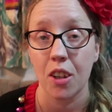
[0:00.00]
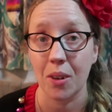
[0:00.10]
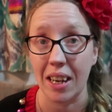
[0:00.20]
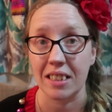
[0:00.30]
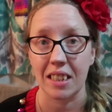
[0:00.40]

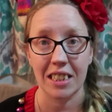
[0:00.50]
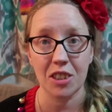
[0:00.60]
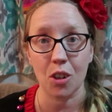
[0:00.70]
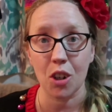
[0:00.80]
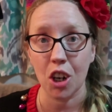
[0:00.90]
You guys,
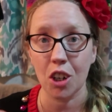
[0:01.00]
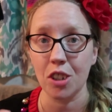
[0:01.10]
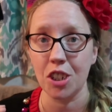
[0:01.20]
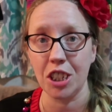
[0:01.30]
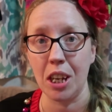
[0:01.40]
these are
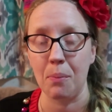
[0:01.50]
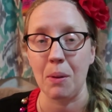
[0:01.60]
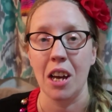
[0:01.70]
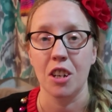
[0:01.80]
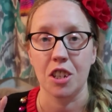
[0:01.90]
her sheep.
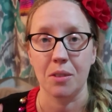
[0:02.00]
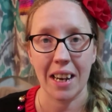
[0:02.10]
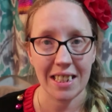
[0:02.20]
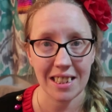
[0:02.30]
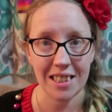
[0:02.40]
She
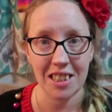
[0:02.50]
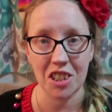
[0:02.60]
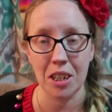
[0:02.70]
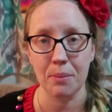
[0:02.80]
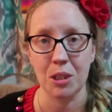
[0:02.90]
raises
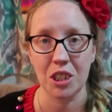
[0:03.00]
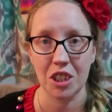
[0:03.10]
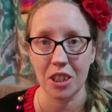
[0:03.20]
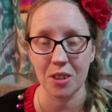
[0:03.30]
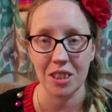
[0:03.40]
these sheep, she
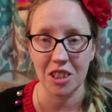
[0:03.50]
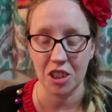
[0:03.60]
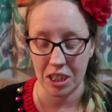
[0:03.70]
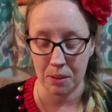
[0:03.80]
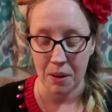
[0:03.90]
shears
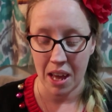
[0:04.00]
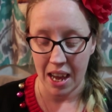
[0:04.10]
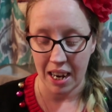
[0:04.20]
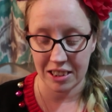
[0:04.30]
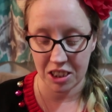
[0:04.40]
these sheep,
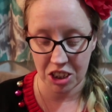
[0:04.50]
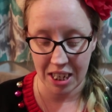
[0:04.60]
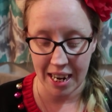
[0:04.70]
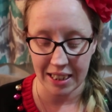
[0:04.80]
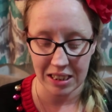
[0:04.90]
and then
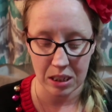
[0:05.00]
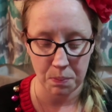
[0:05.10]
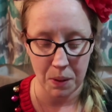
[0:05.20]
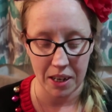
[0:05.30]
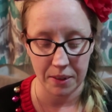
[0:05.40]
she had it
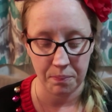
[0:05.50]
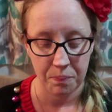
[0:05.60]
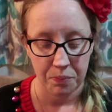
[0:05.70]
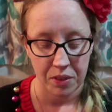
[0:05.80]
spun,